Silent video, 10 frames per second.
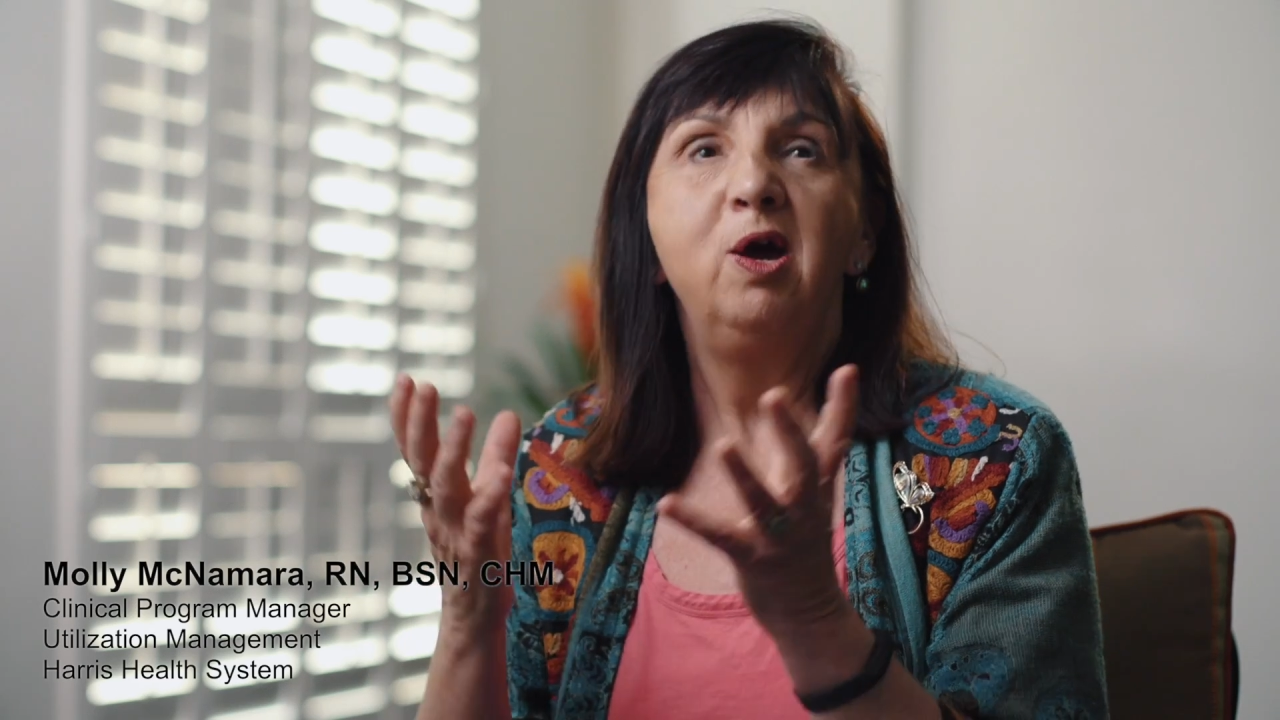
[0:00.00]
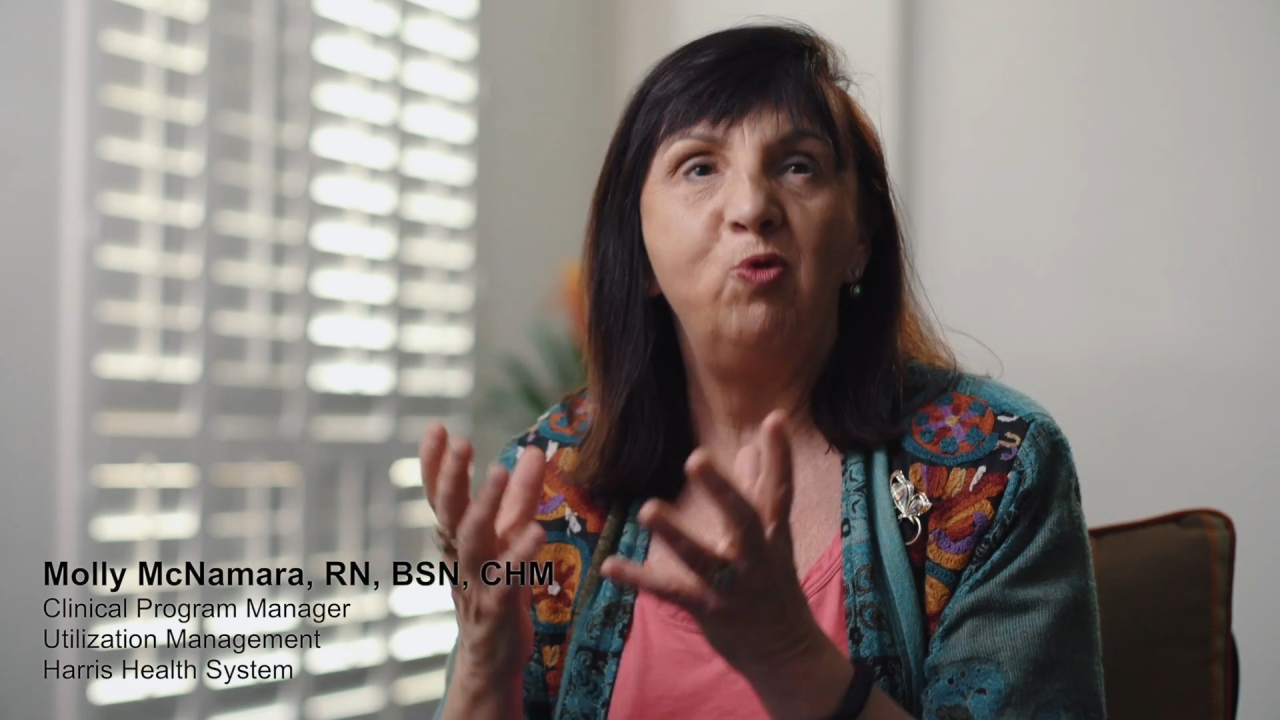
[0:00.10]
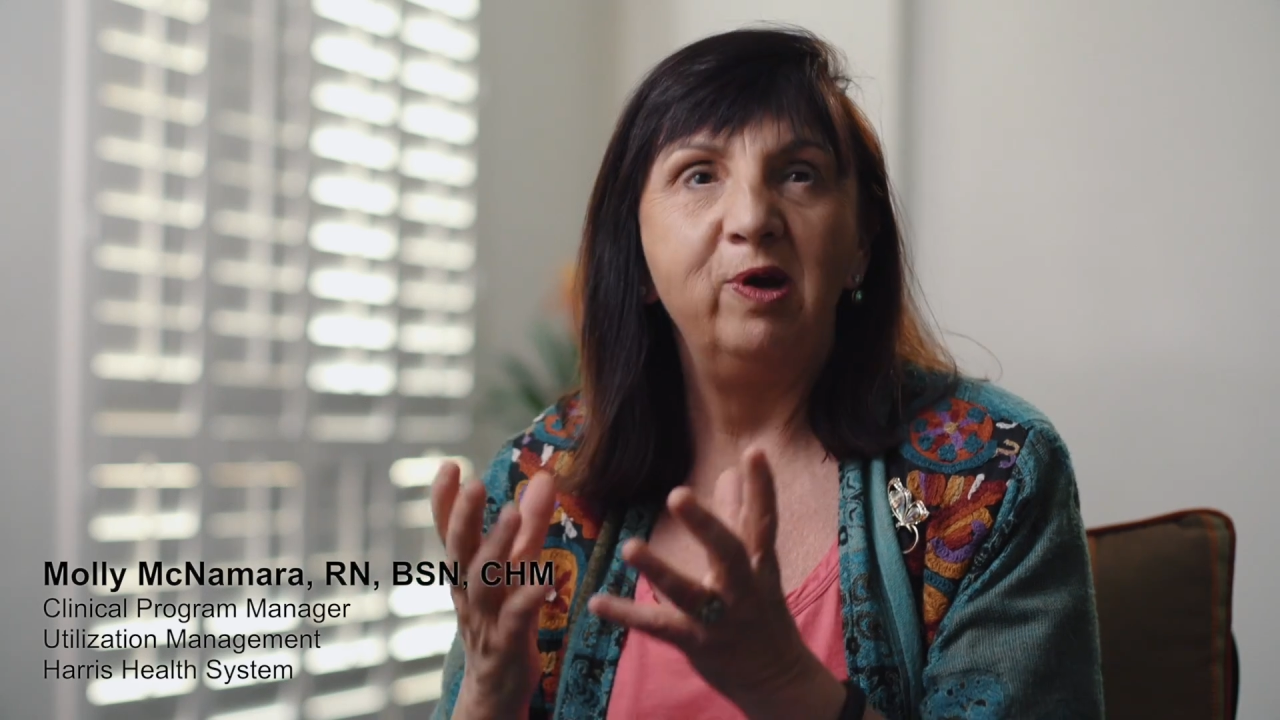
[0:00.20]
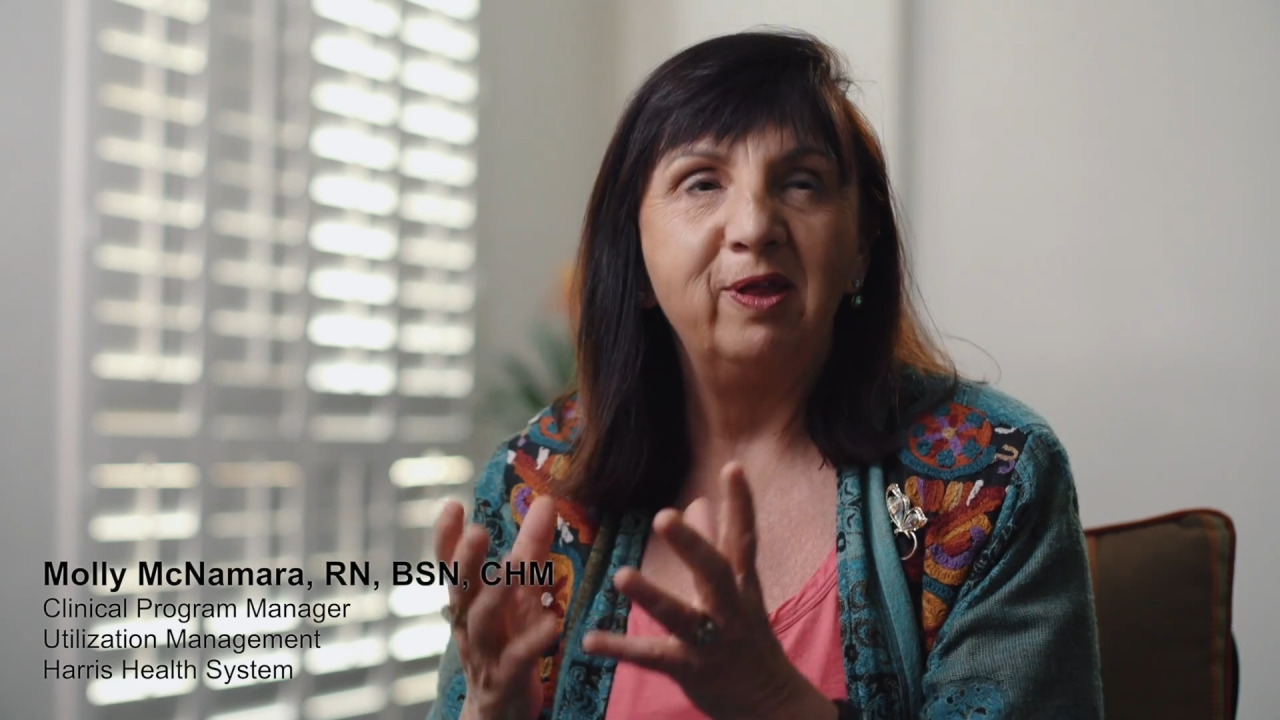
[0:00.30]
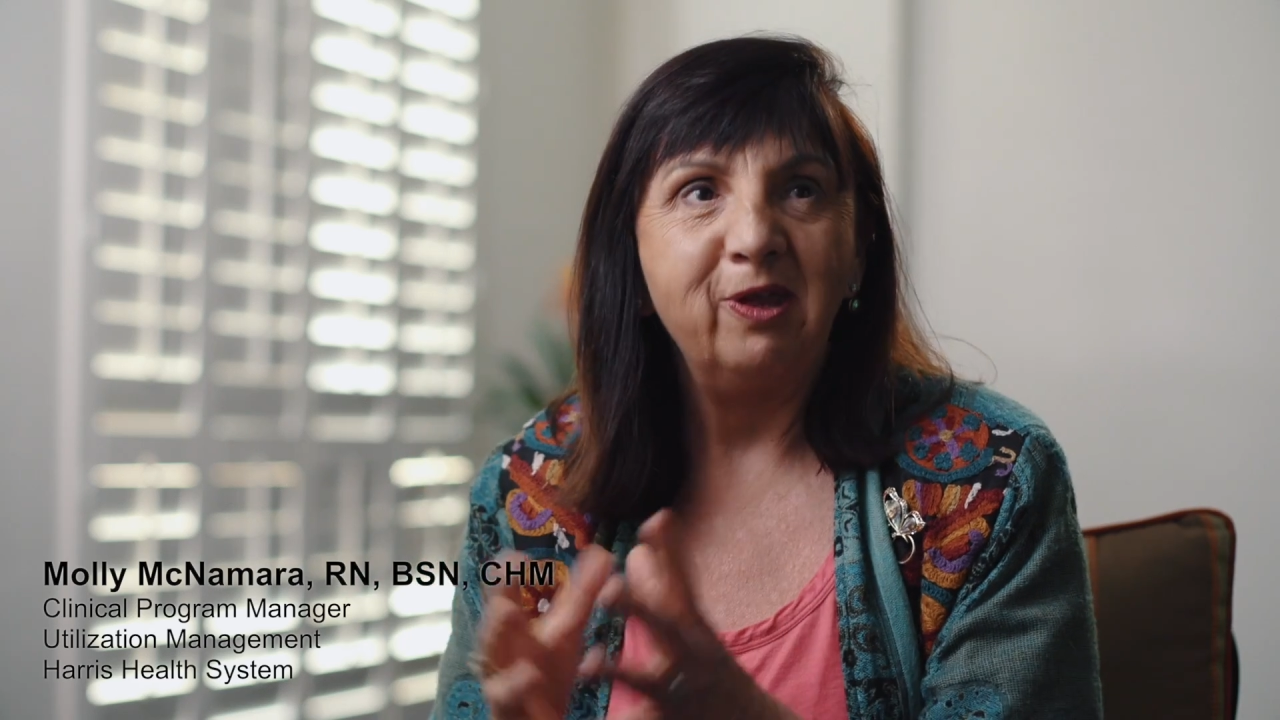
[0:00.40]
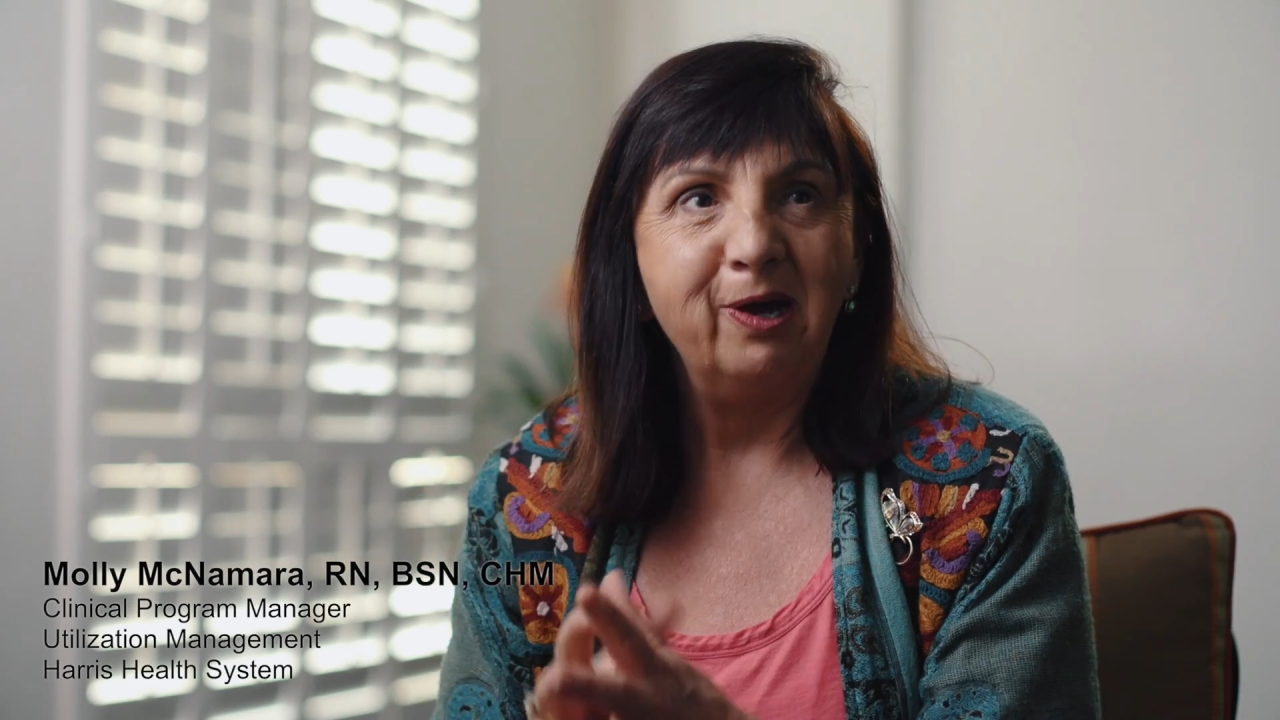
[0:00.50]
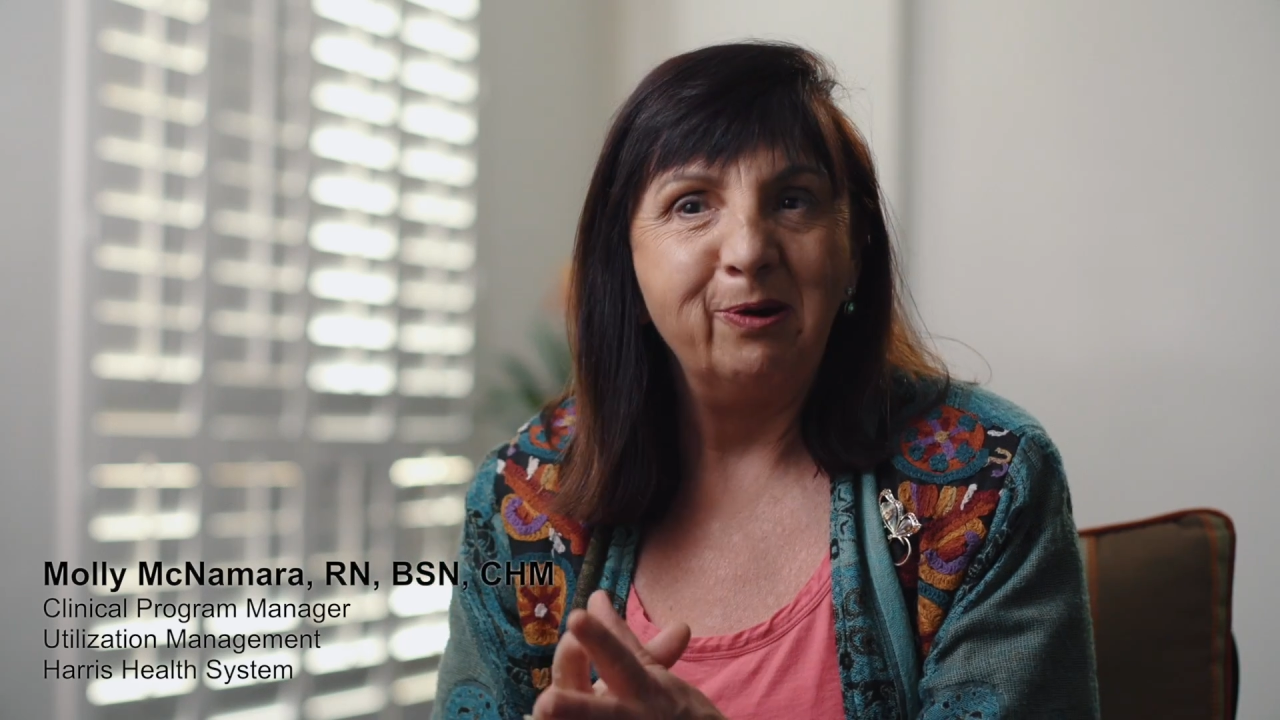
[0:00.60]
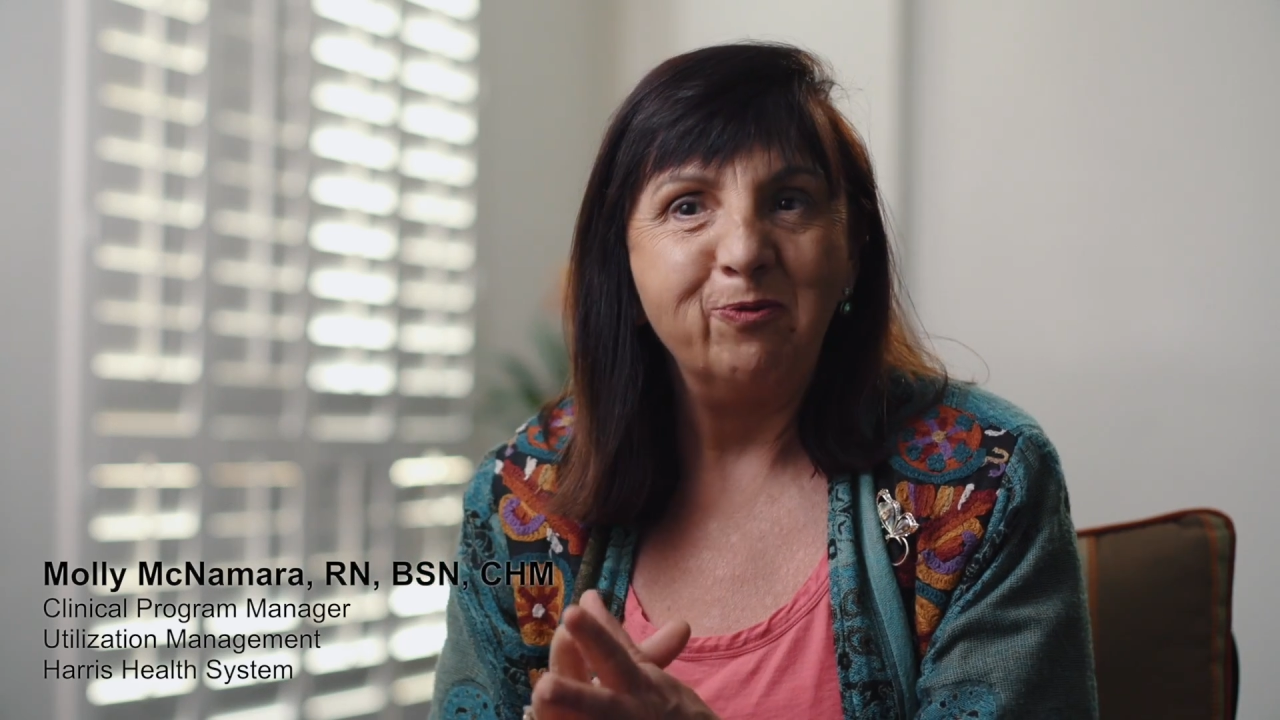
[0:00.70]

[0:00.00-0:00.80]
with